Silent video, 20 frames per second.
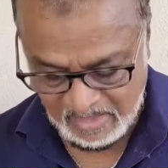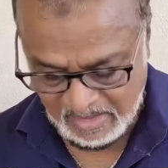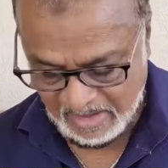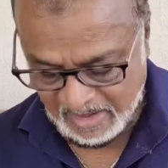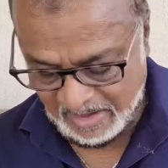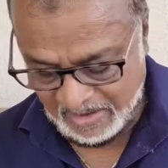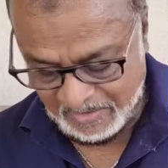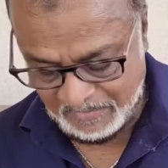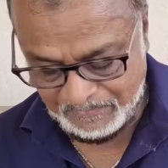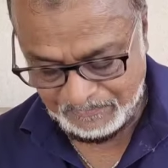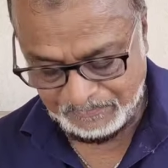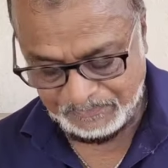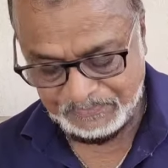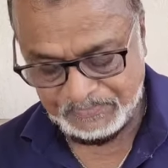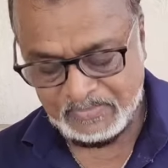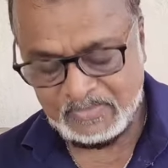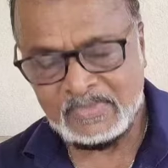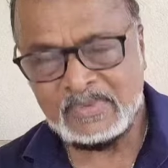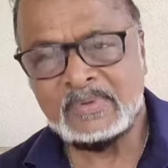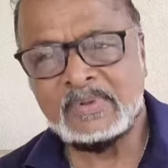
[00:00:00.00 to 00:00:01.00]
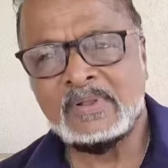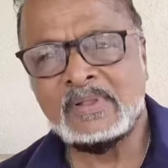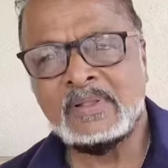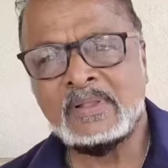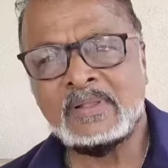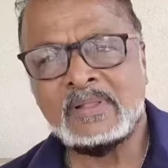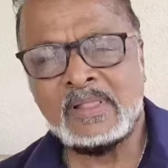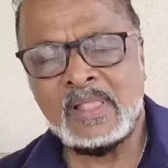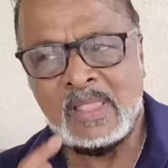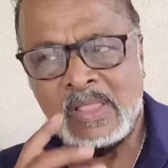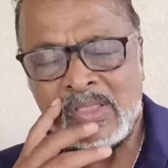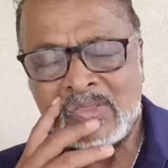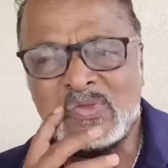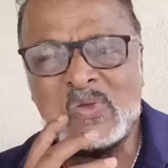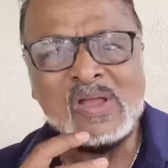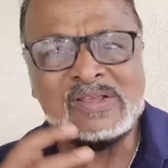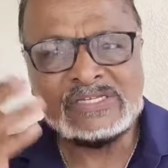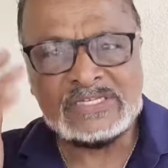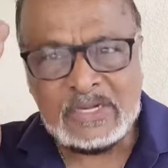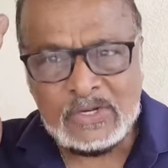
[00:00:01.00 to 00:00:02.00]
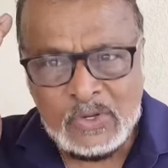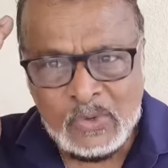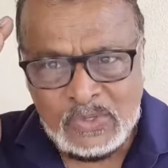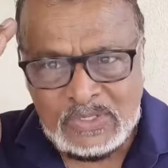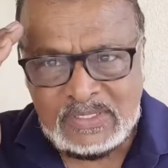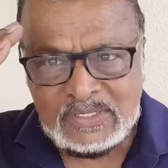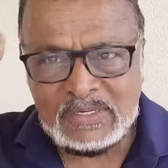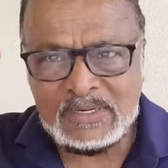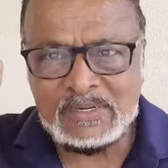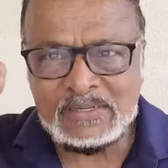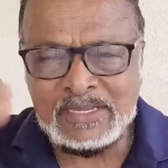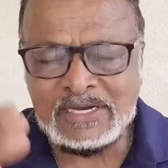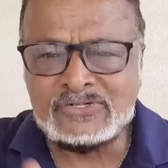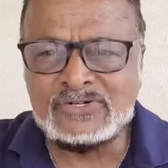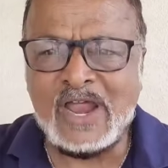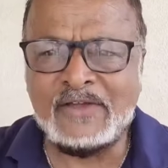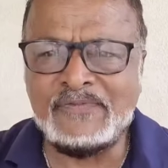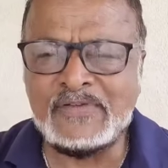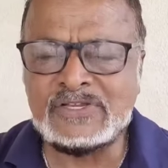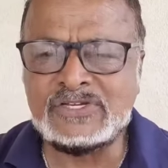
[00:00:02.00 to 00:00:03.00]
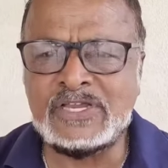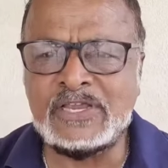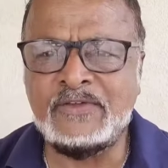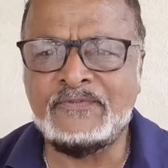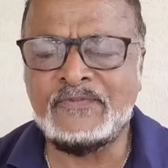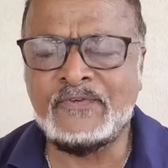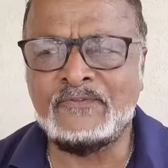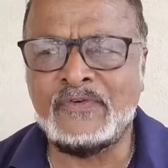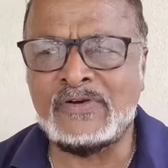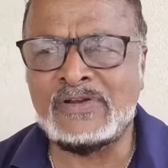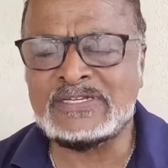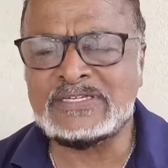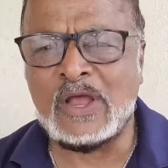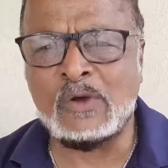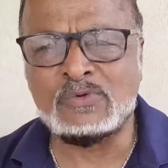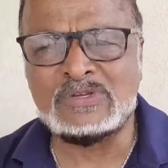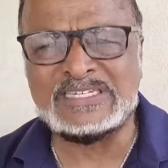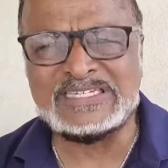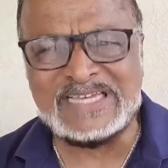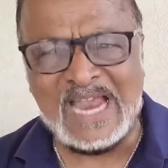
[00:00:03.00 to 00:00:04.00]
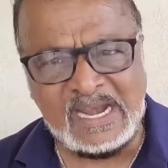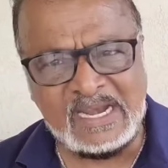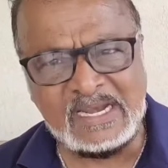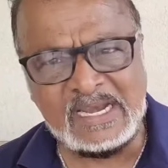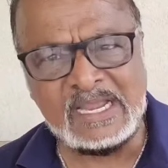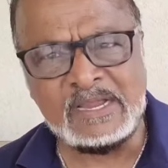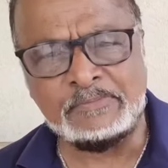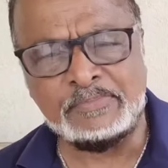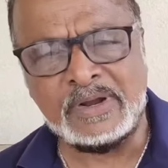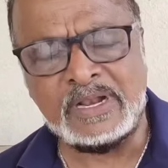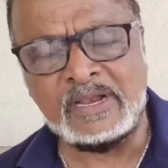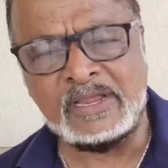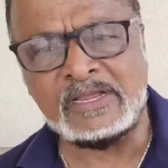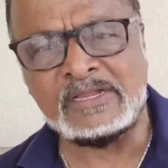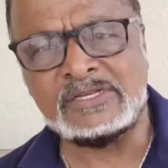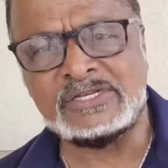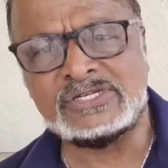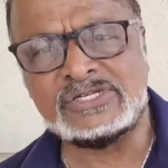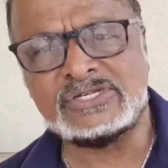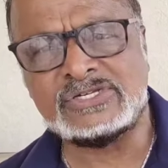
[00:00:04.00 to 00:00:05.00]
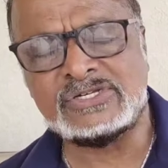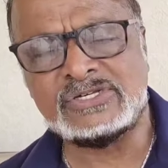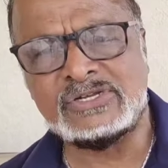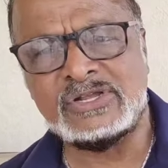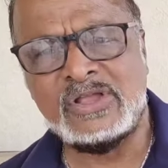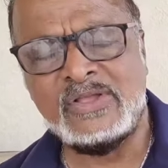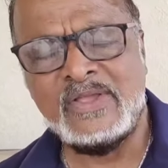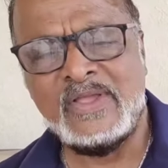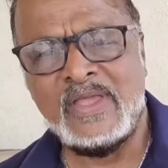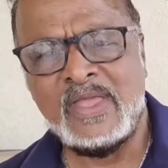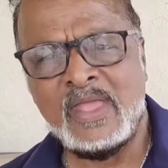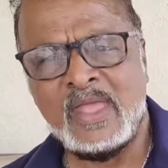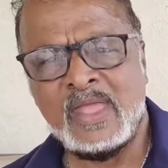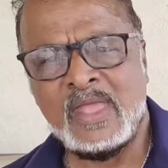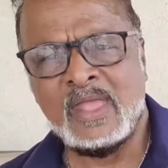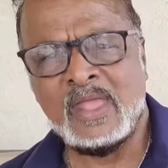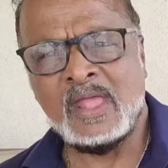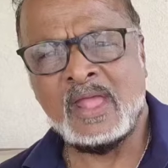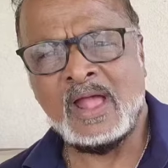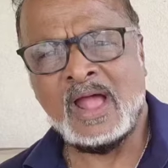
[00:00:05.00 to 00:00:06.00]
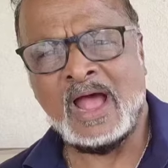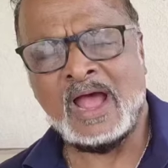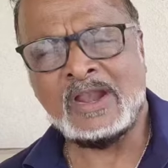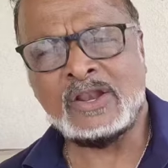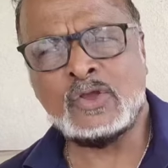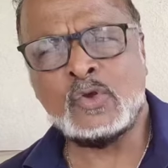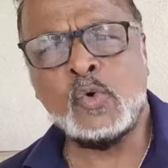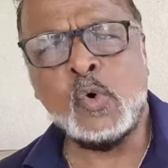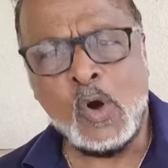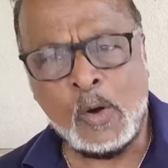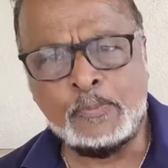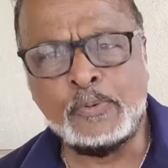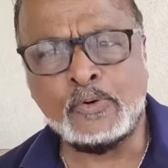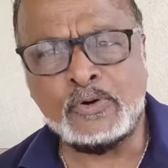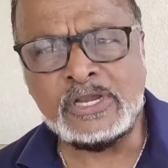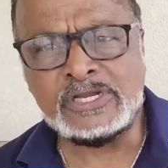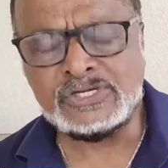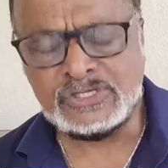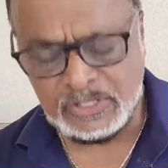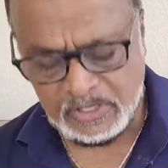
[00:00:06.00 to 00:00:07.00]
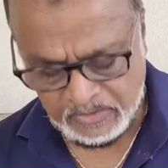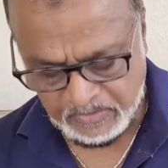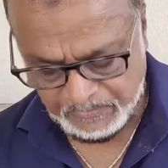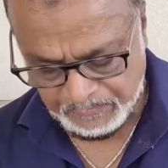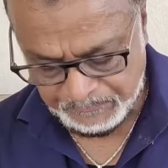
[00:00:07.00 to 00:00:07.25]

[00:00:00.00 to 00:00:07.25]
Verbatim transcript: Um, so I salute the traffic chief for his outstanding brilliance and cooperation.